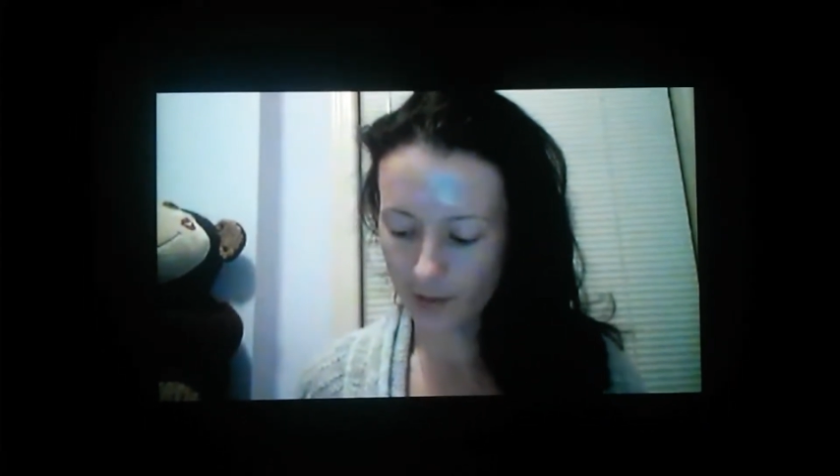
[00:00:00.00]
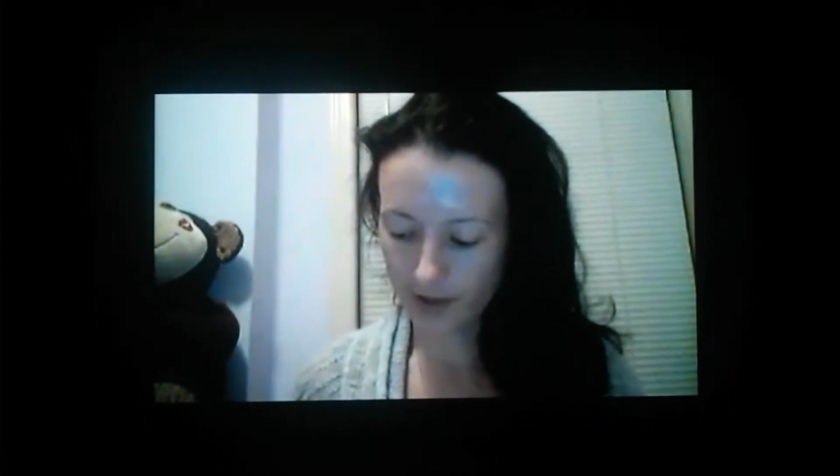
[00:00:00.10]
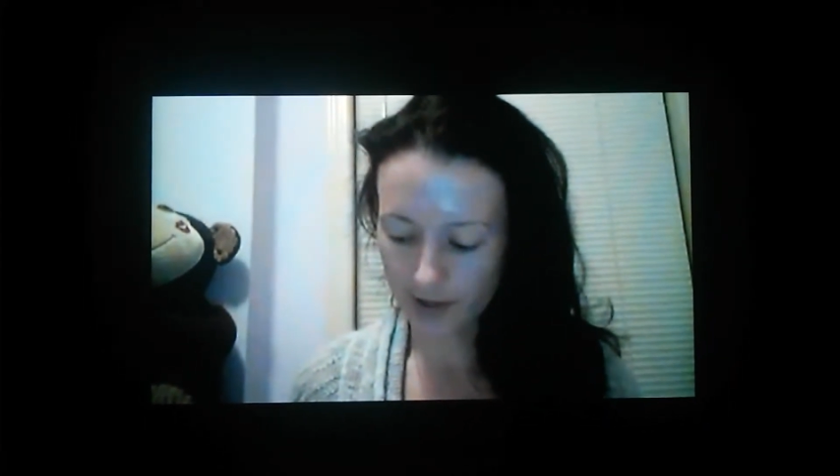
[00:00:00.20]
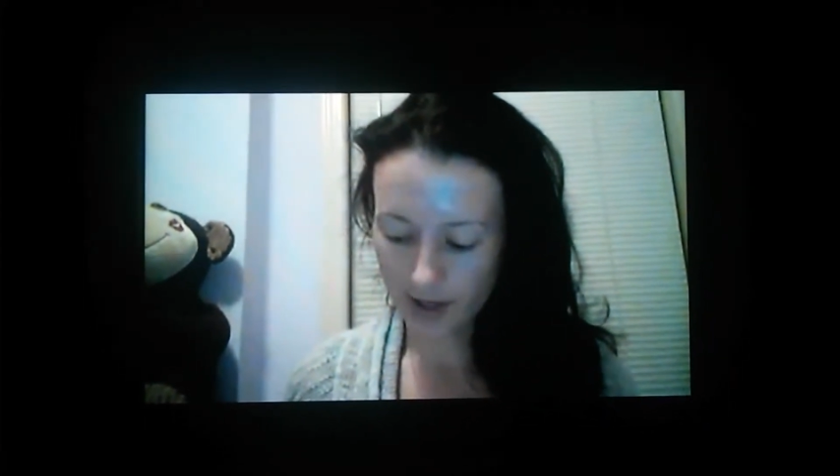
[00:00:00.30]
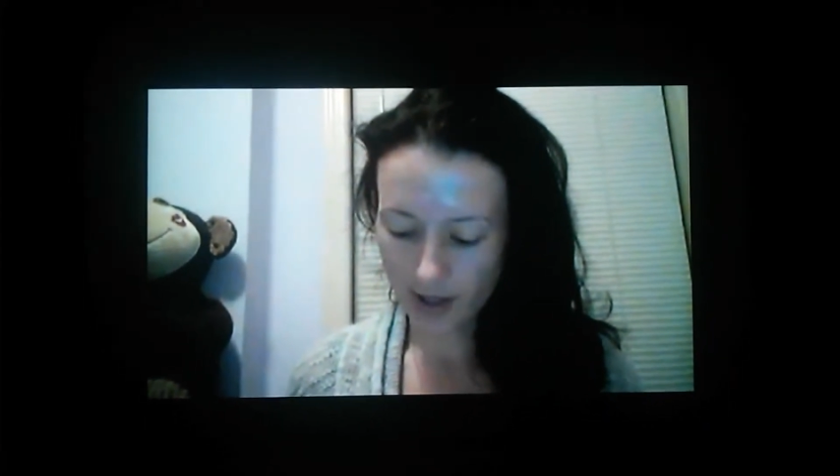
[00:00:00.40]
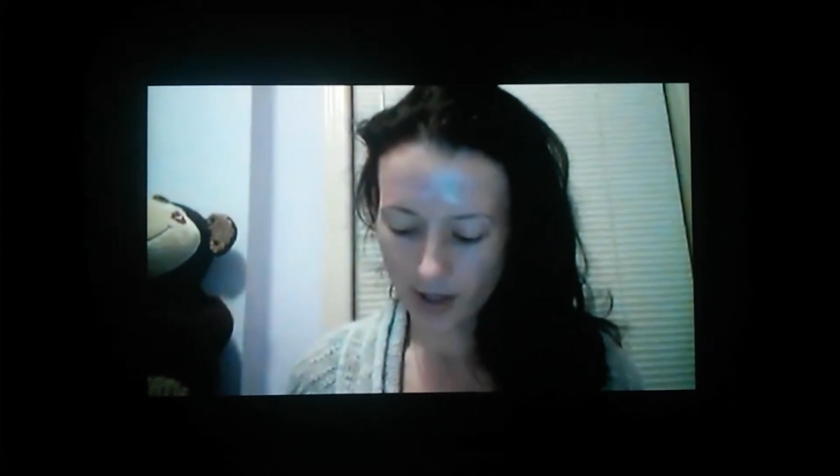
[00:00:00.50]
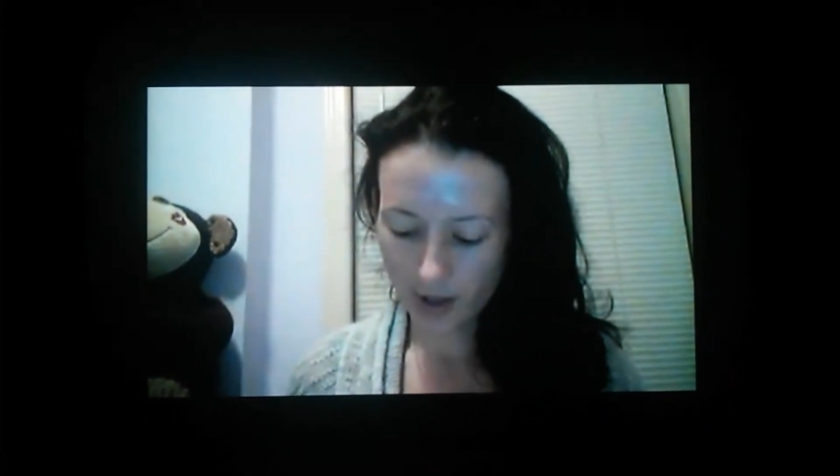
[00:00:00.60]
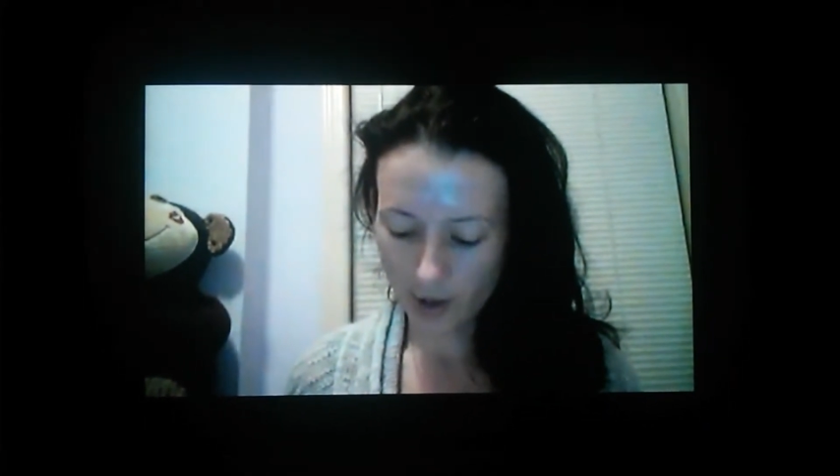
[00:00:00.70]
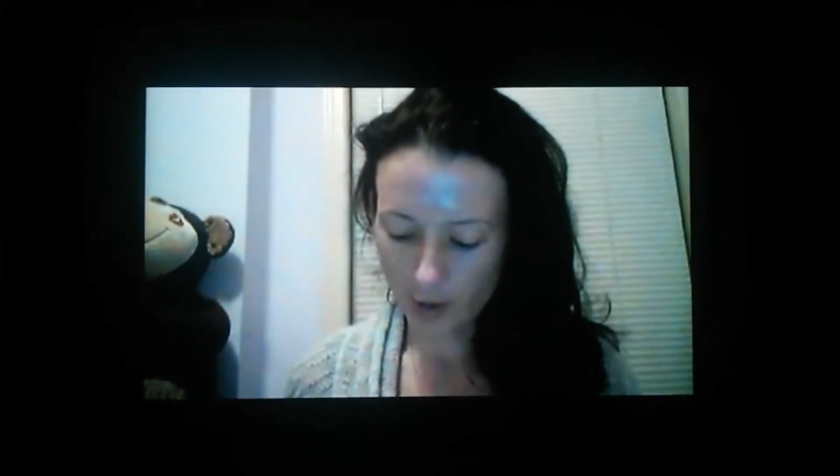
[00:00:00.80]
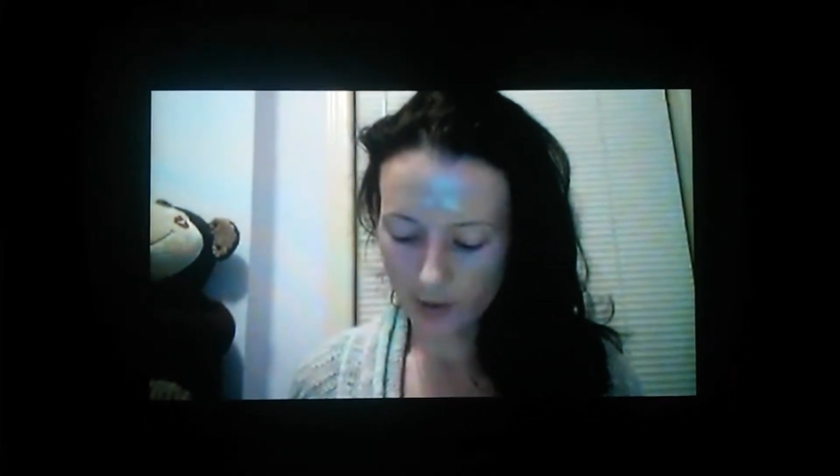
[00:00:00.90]
else,
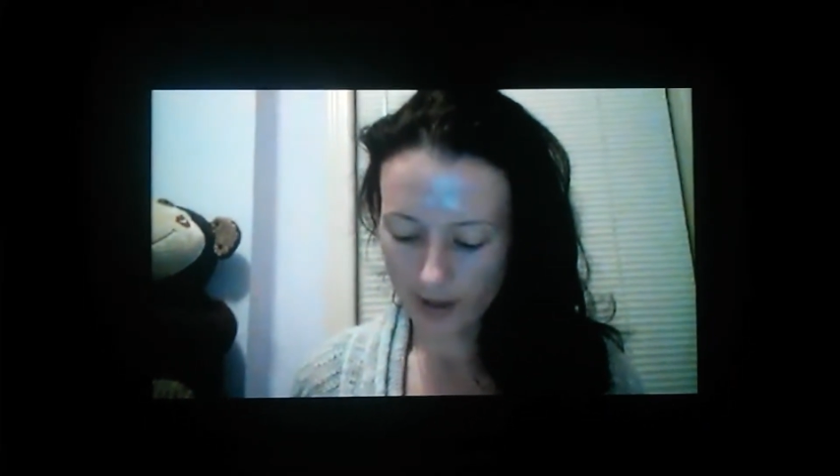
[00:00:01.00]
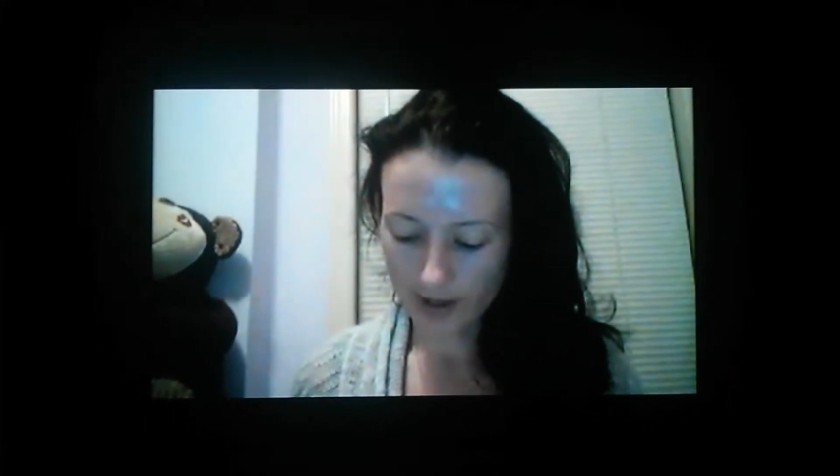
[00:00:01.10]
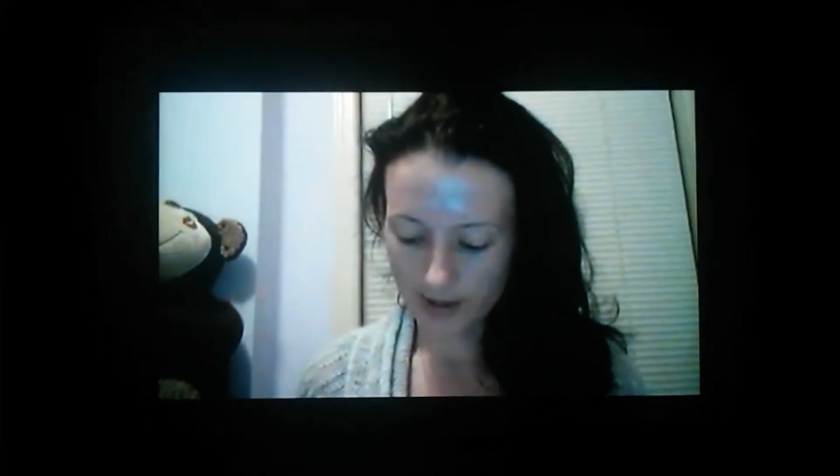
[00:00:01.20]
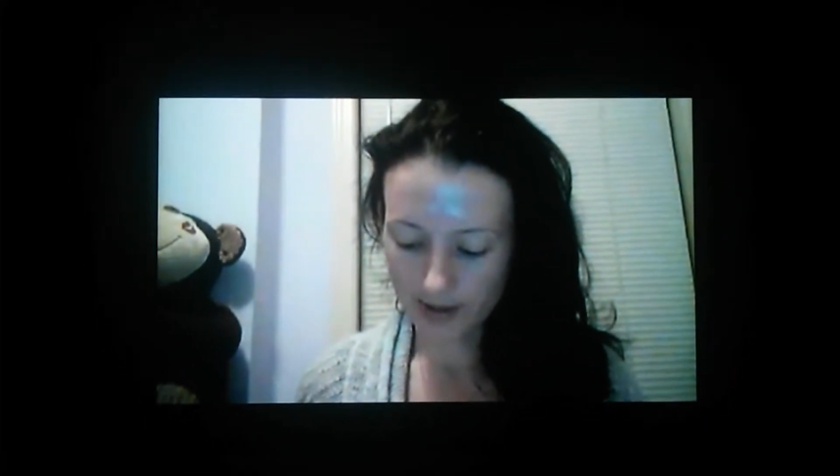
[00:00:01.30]
known as